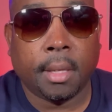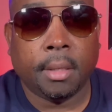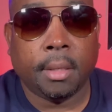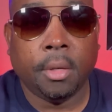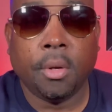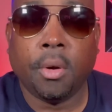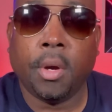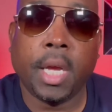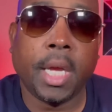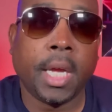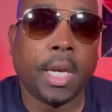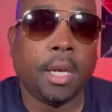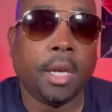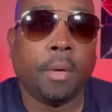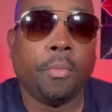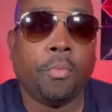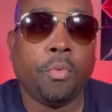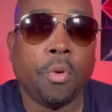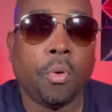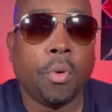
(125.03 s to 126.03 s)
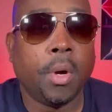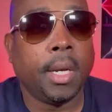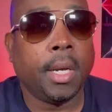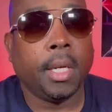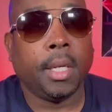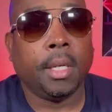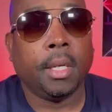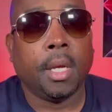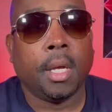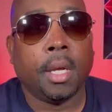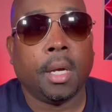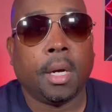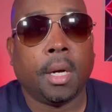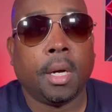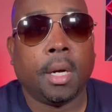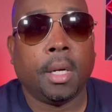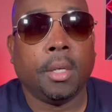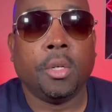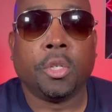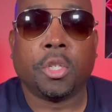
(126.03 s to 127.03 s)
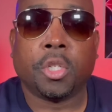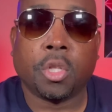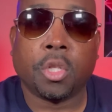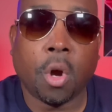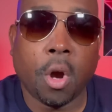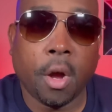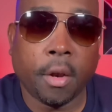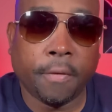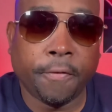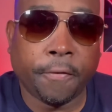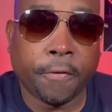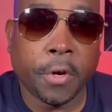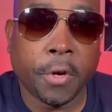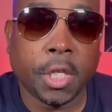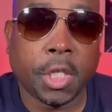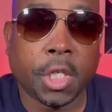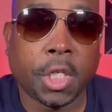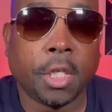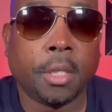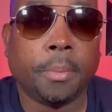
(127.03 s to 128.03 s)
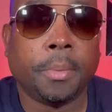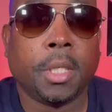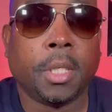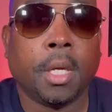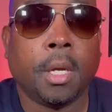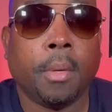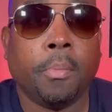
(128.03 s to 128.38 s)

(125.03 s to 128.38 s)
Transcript: You'll end up ruining, you'll start friendships,